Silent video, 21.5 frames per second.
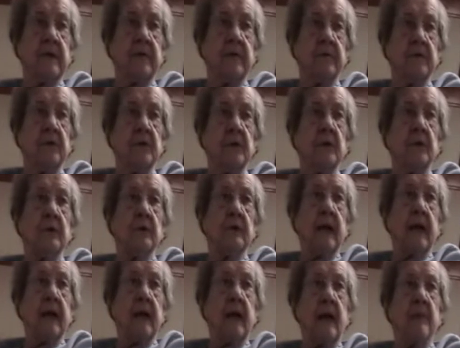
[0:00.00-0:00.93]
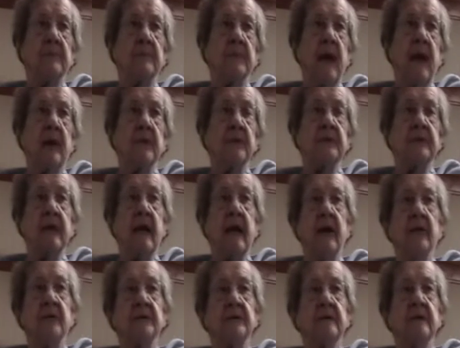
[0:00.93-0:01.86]
Of, you know, they come house to
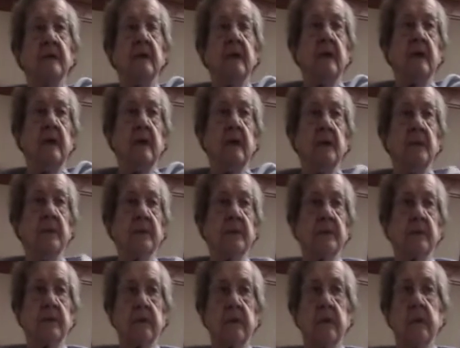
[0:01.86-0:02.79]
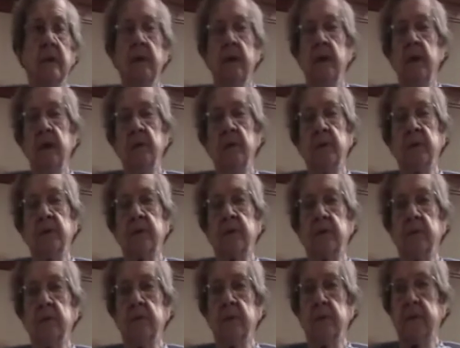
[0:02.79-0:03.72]
house with with
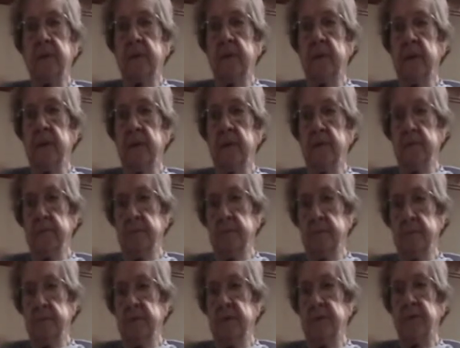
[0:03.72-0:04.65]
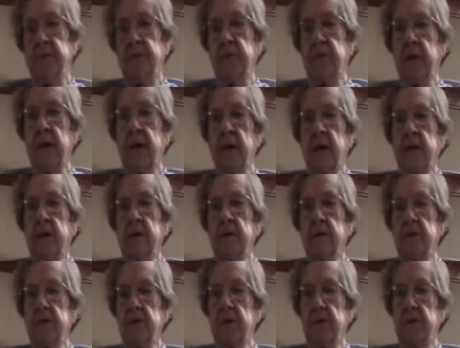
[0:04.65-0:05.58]
different like
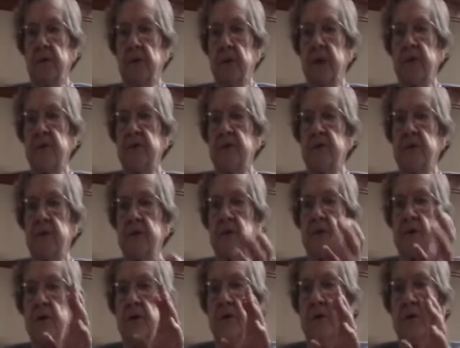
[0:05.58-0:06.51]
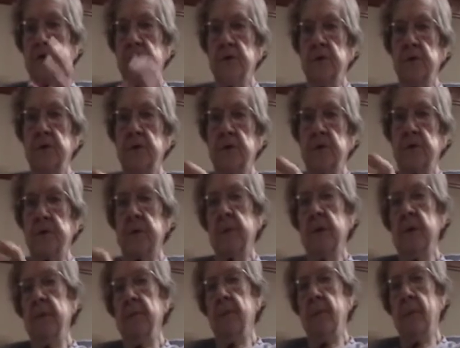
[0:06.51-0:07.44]
dresses, shoes,
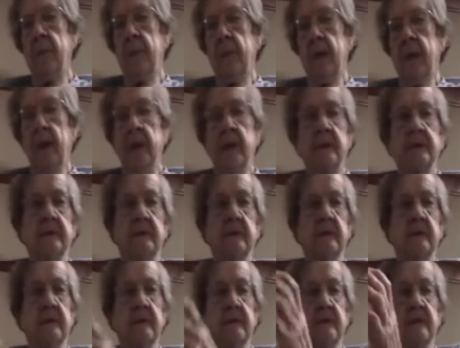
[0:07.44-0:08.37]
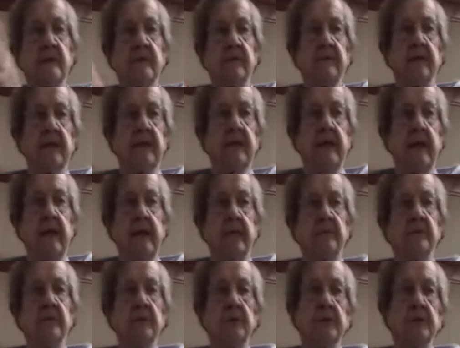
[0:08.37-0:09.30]
and stuff like that.
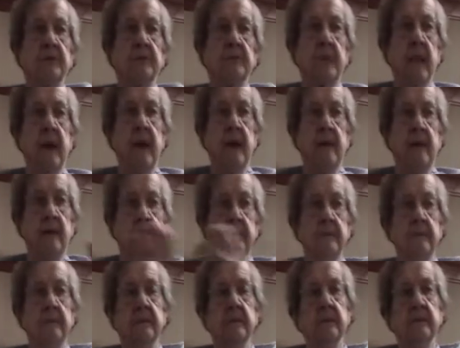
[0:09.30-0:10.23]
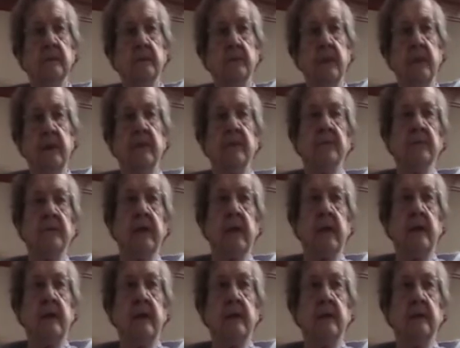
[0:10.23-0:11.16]
And you could buy
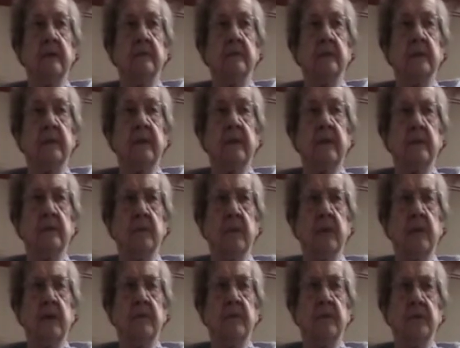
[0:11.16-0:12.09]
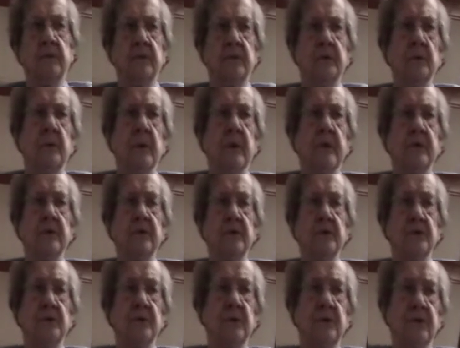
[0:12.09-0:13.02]
whatever you
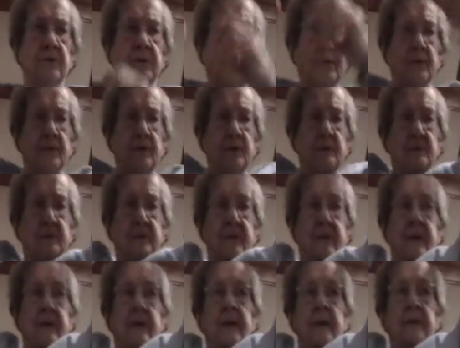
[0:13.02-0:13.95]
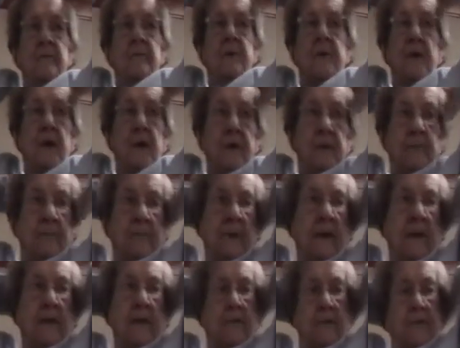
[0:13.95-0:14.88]
wanted, you know. So we call them
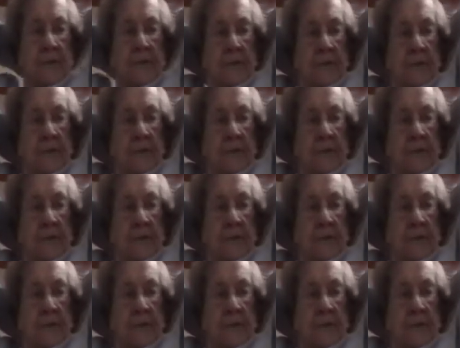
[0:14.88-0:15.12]
peddlers.